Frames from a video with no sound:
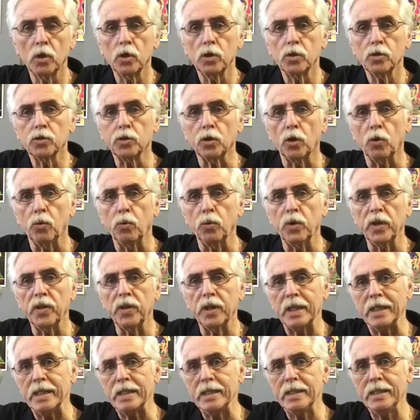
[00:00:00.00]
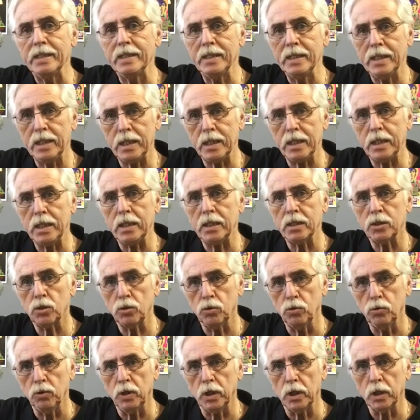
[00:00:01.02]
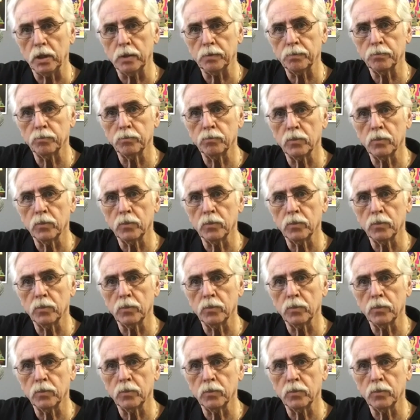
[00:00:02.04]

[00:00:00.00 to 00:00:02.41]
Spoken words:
So with the D tuning